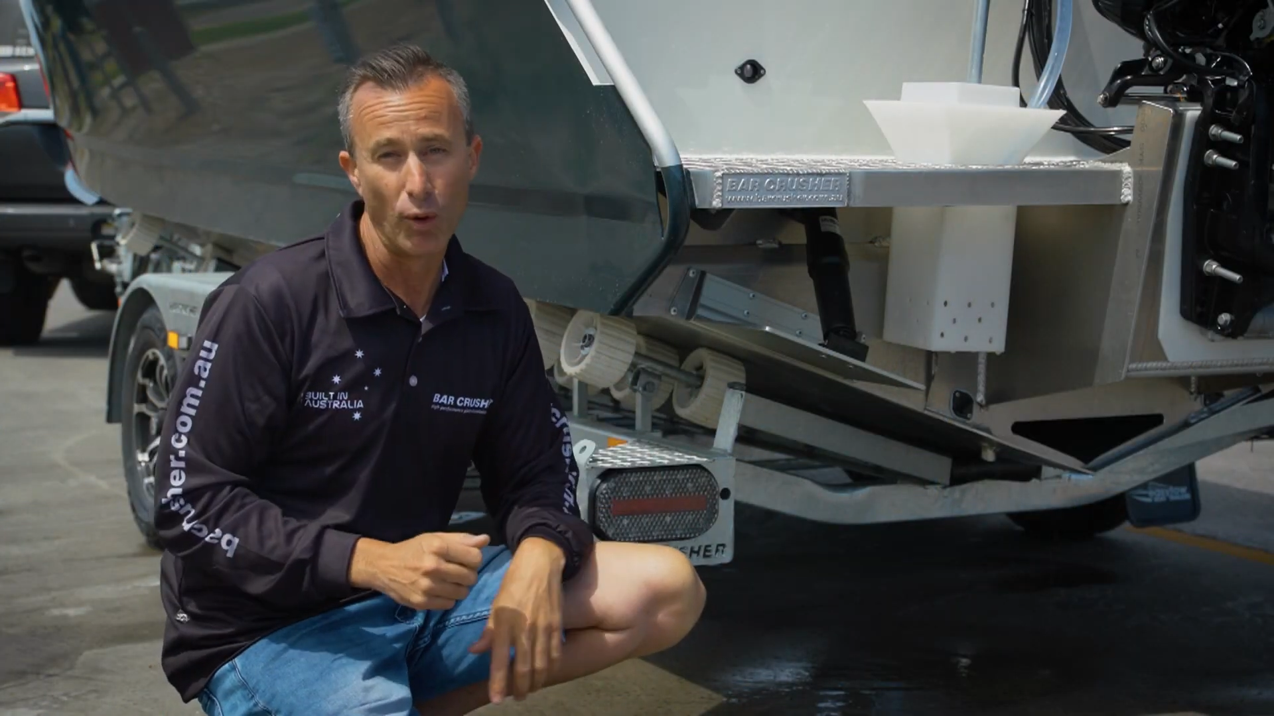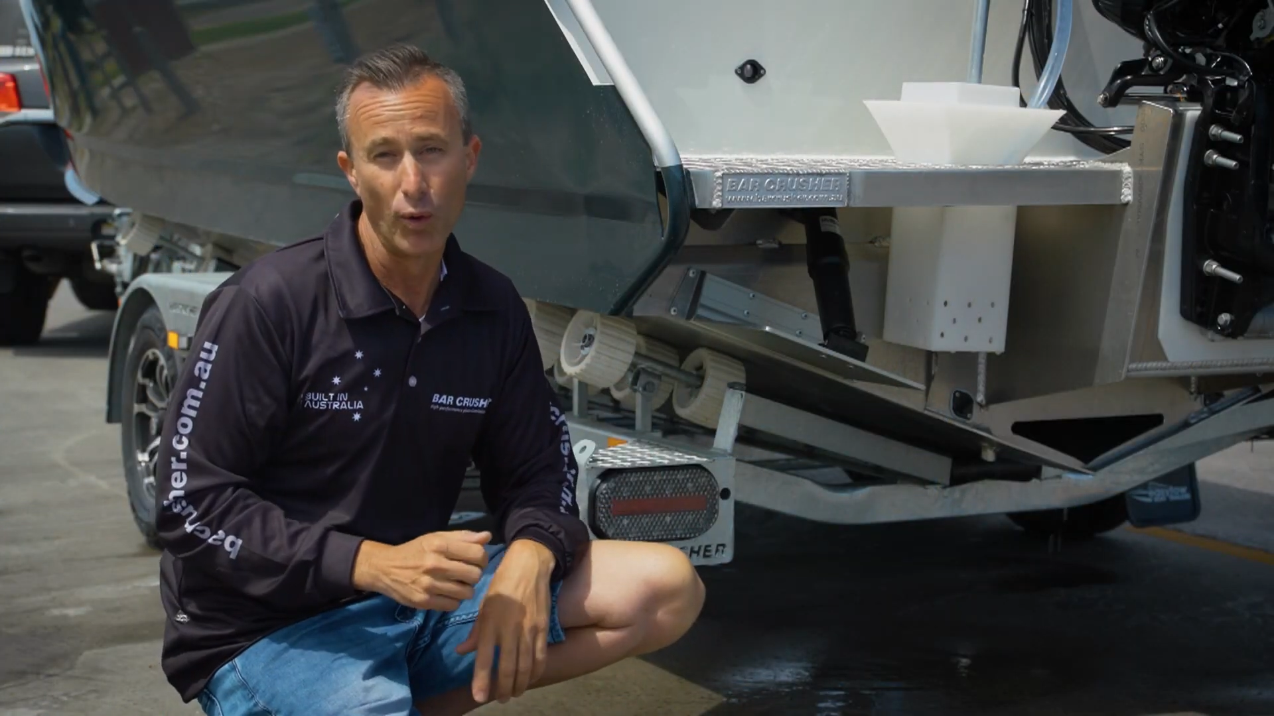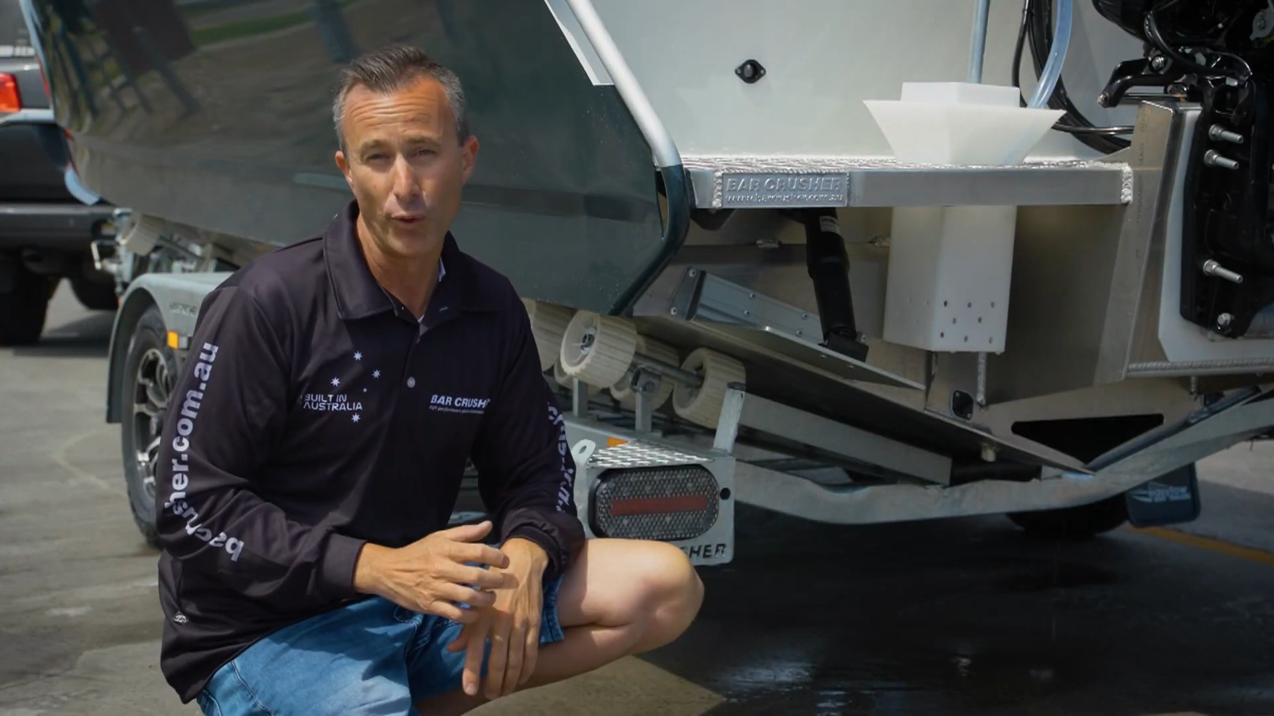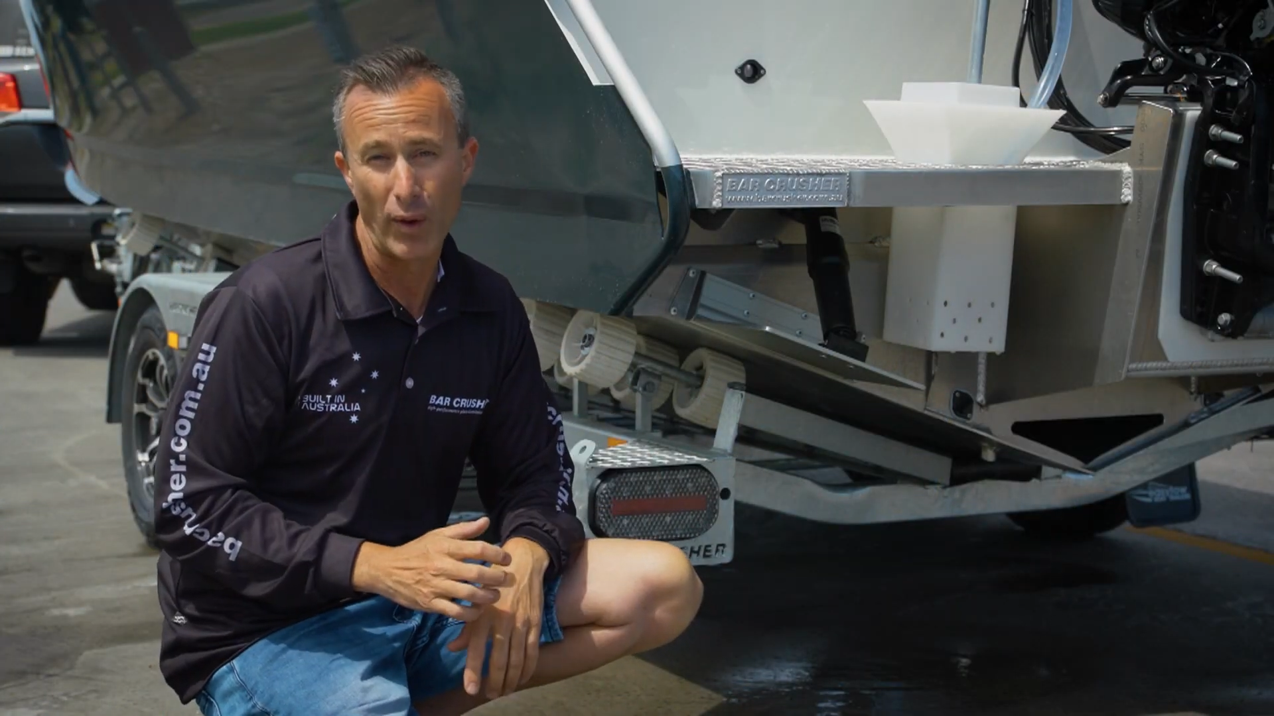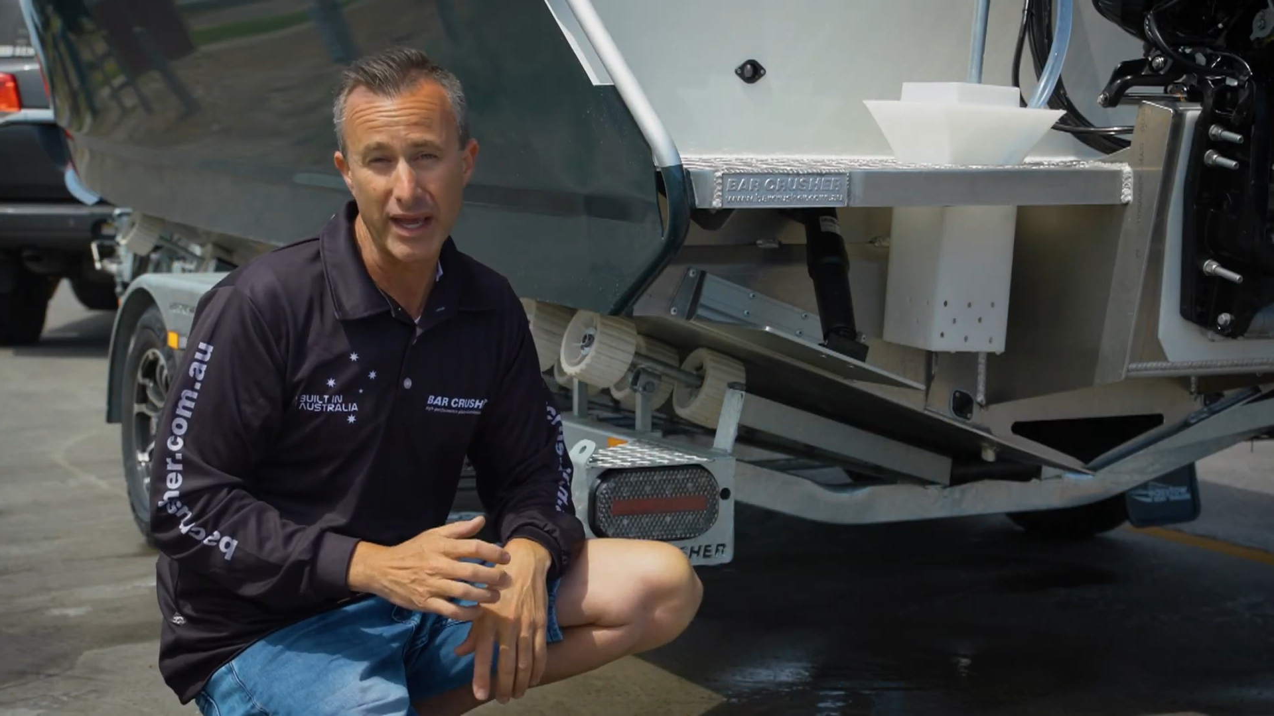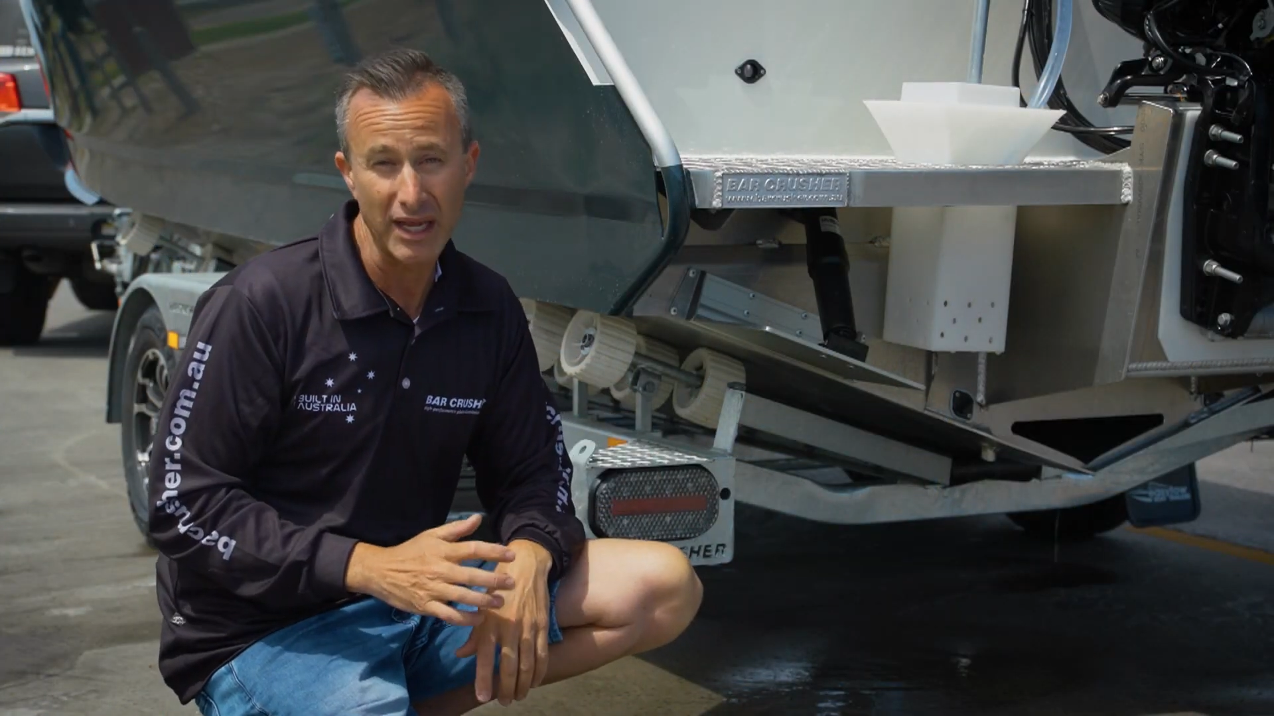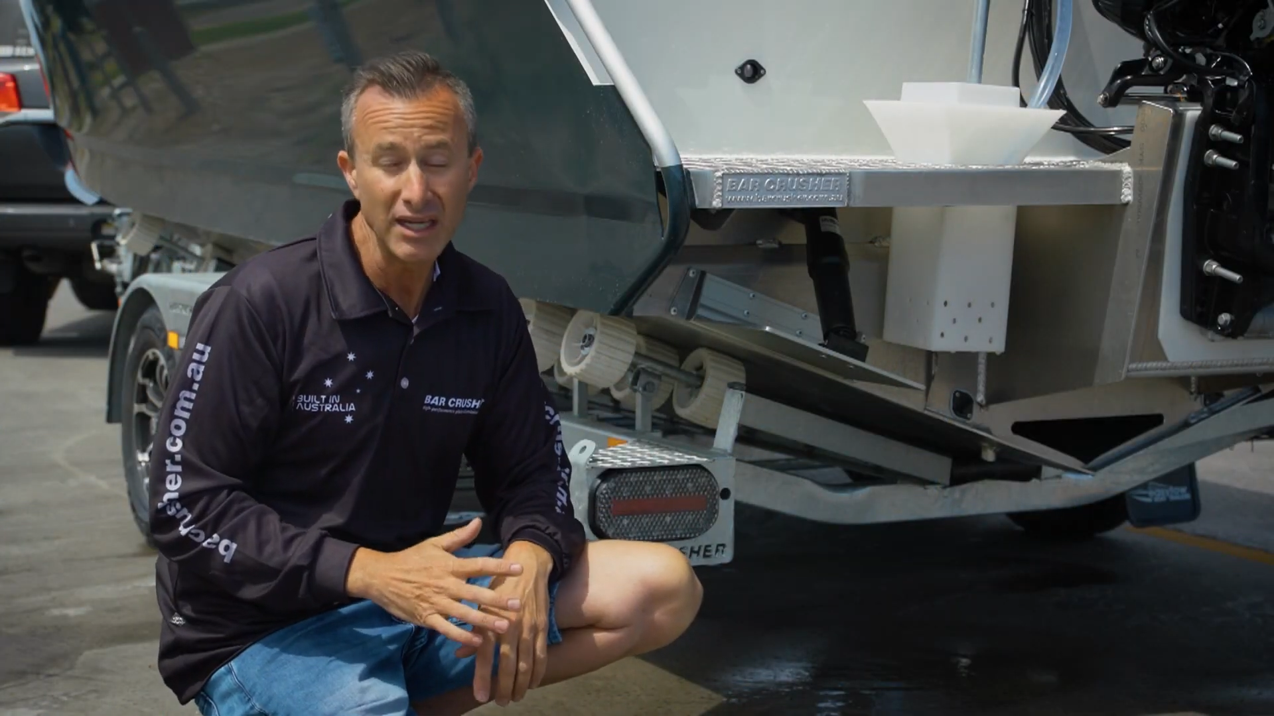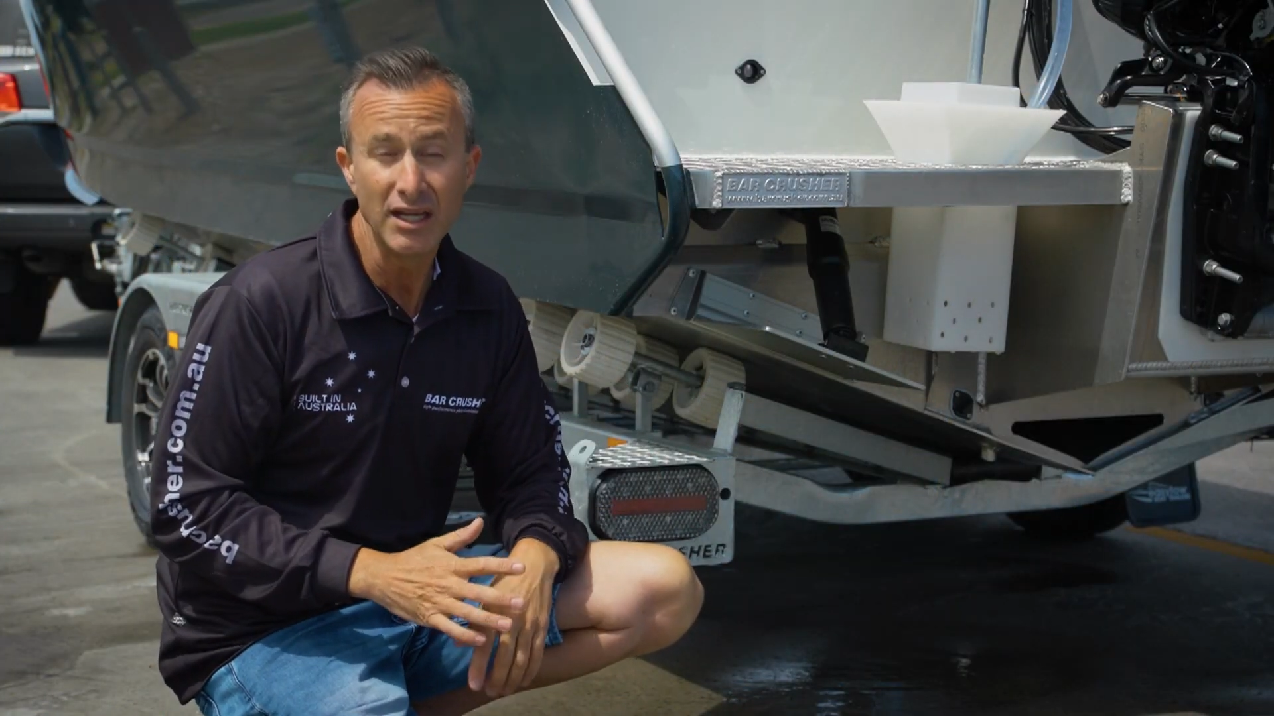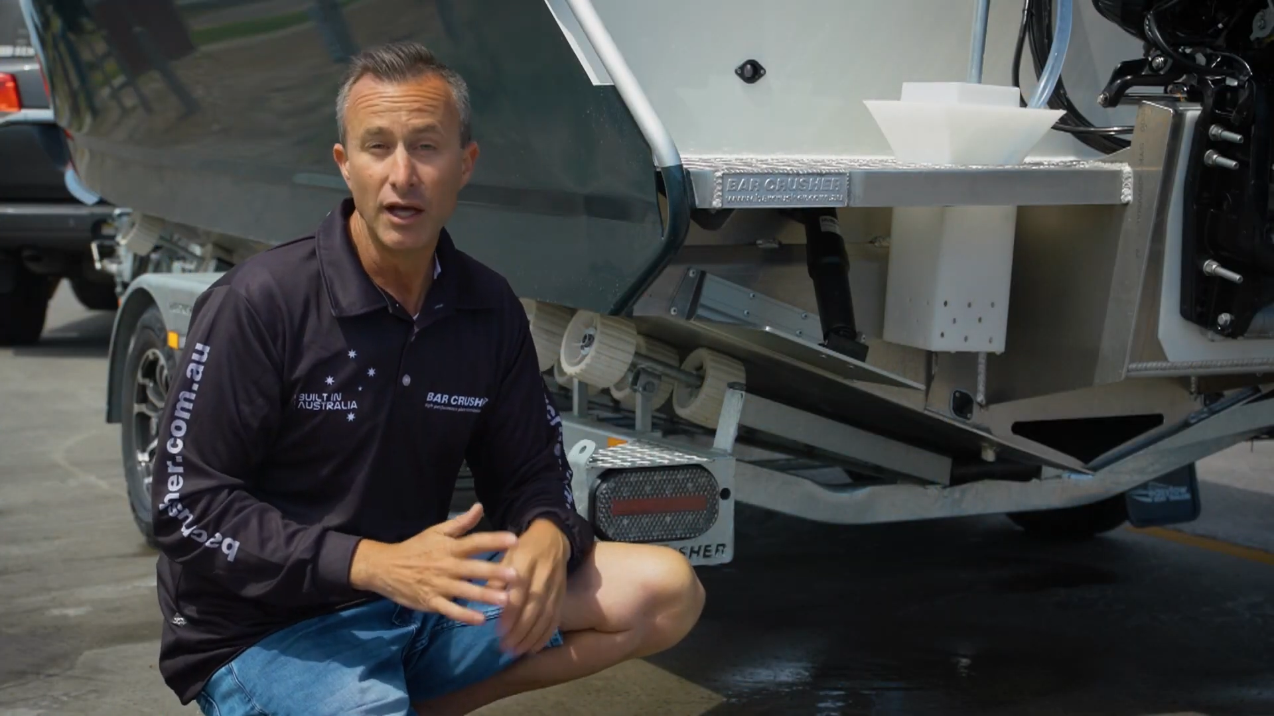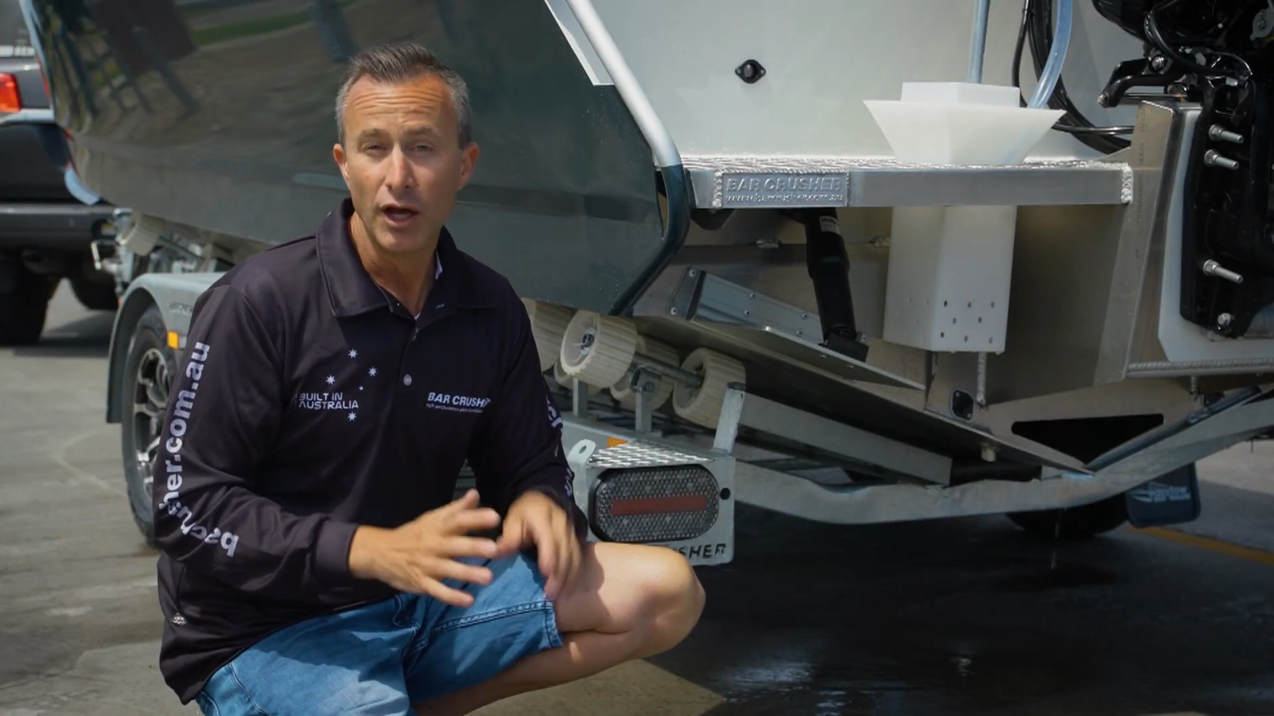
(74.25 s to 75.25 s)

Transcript: all the way in